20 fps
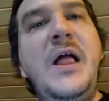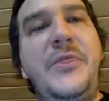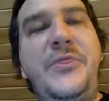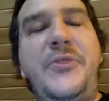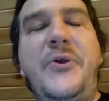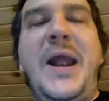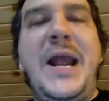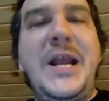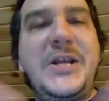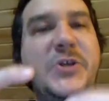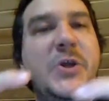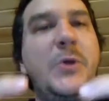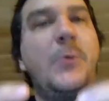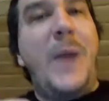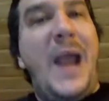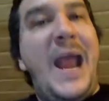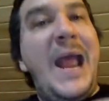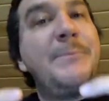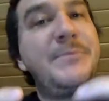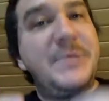they're actually
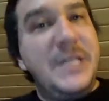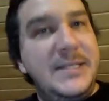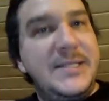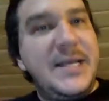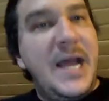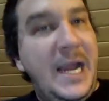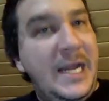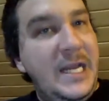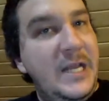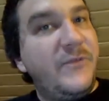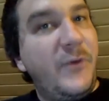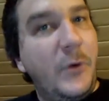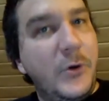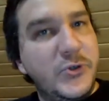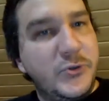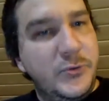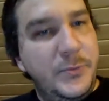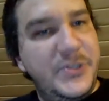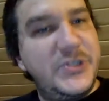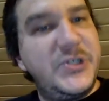wrapped in tiny
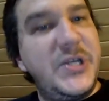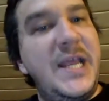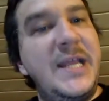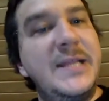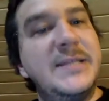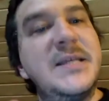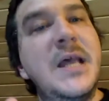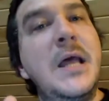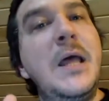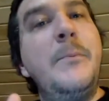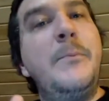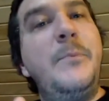virtual machines